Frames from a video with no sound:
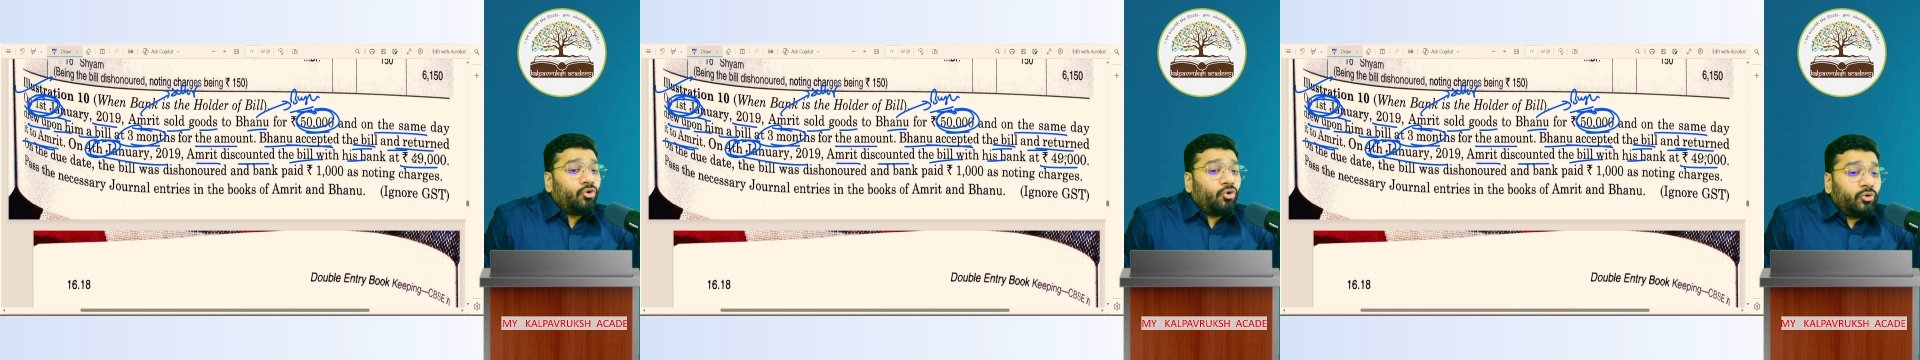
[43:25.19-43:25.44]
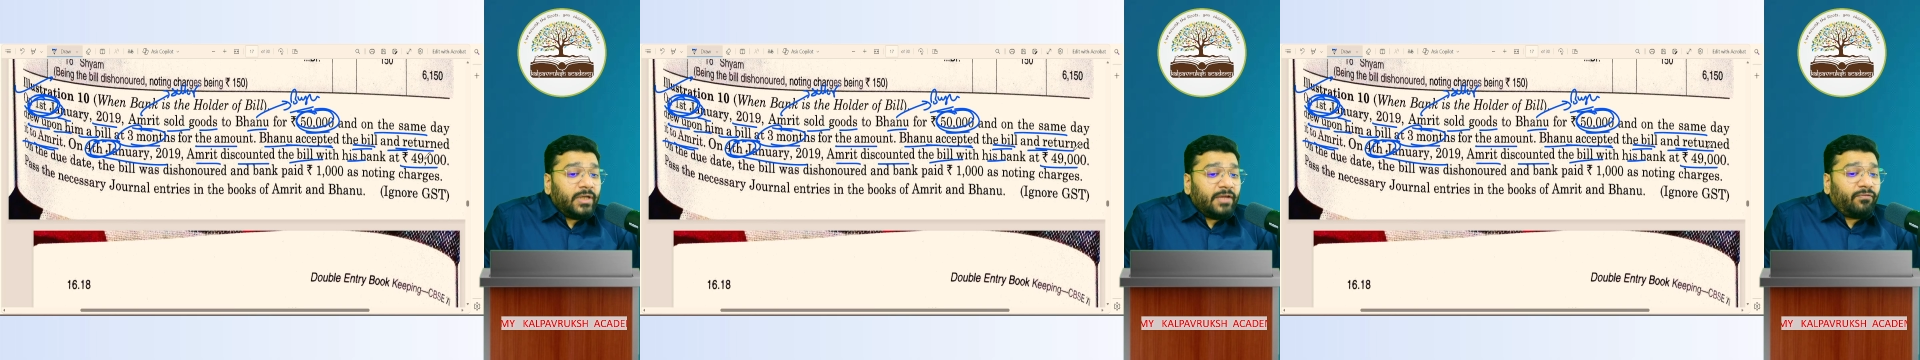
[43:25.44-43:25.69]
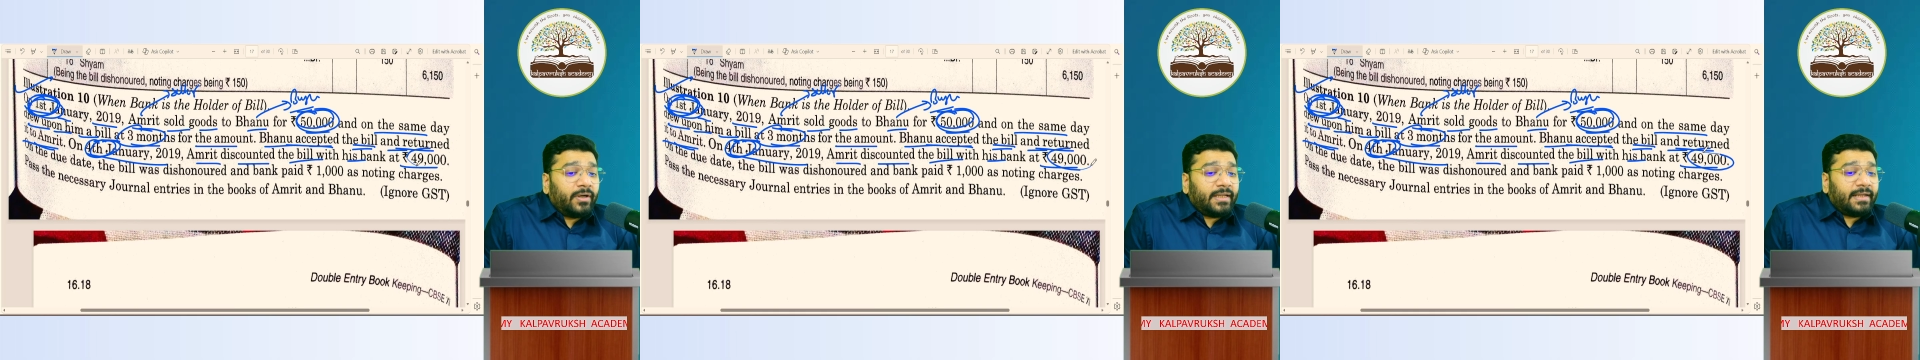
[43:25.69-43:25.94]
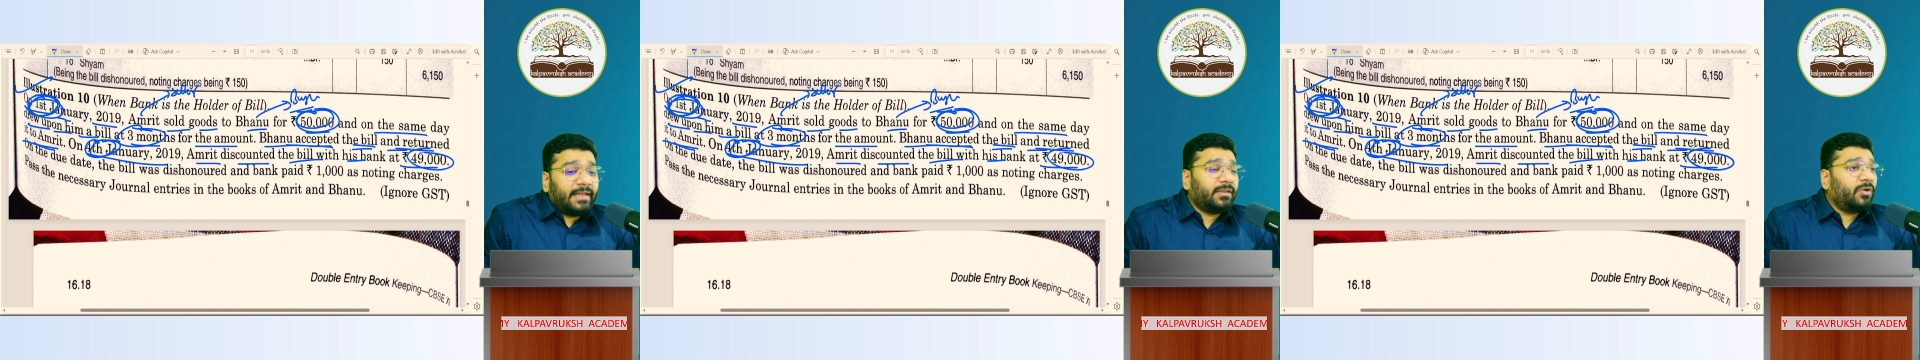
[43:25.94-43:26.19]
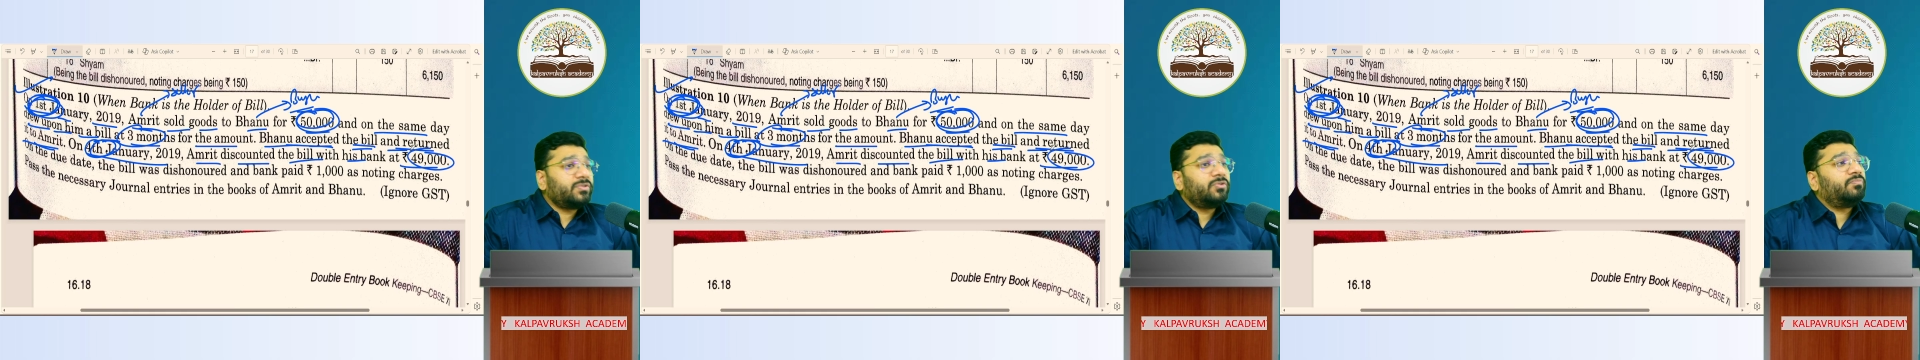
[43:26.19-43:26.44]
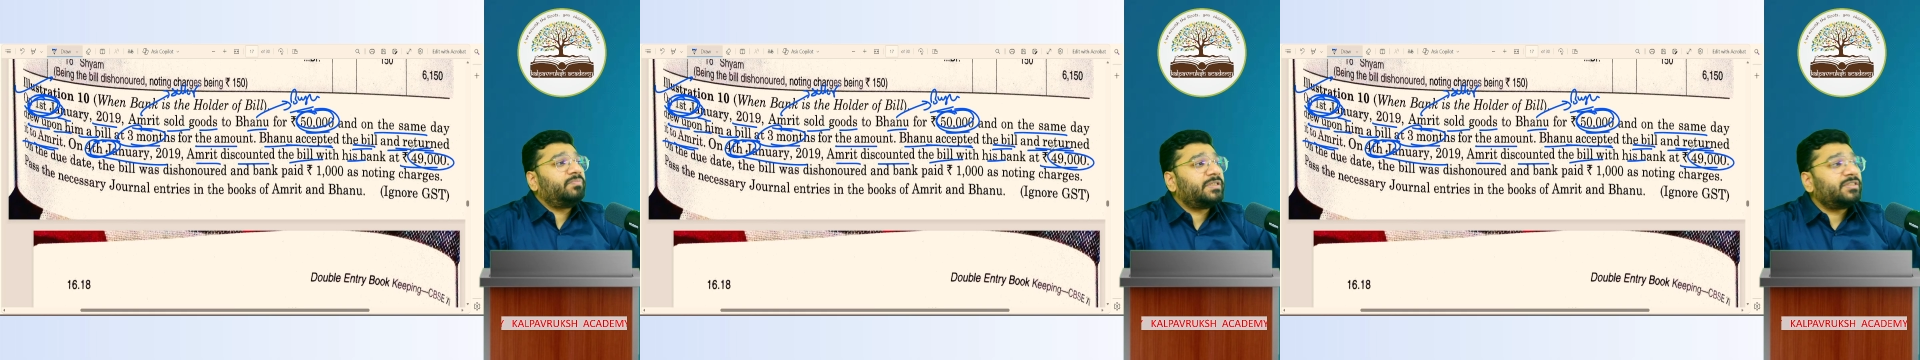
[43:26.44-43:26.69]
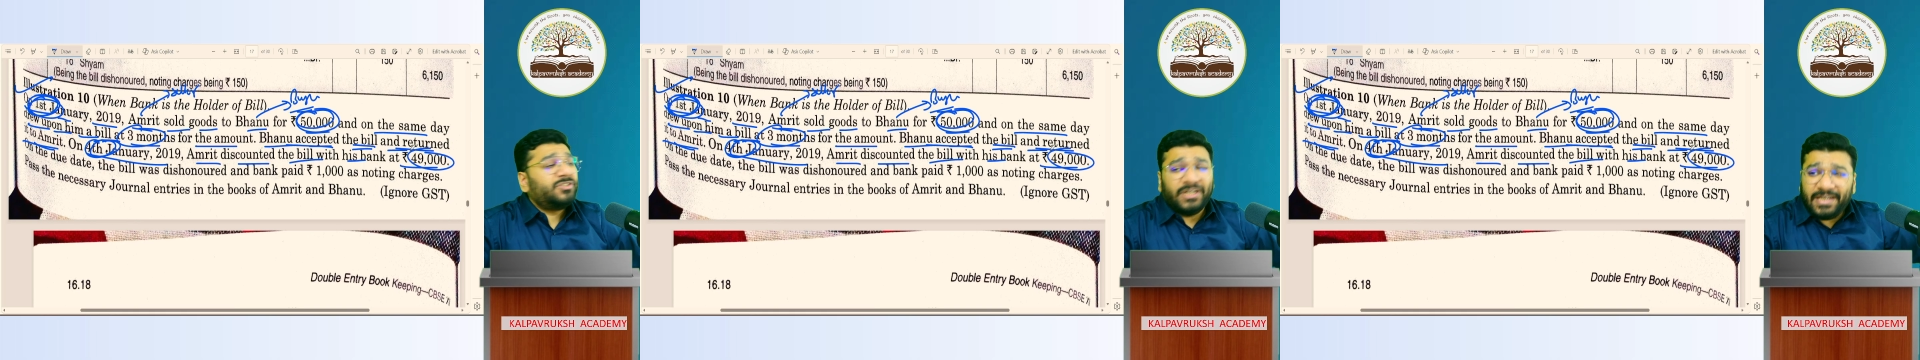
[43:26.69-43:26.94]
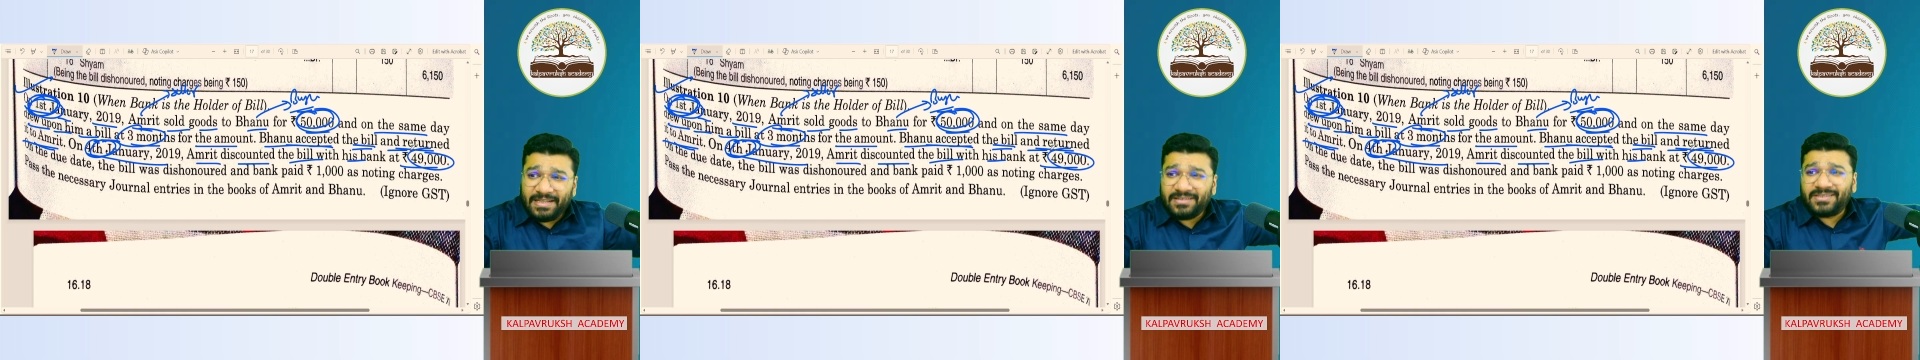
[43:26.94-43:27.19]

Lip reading: Only 49,000 rupees. Cheating this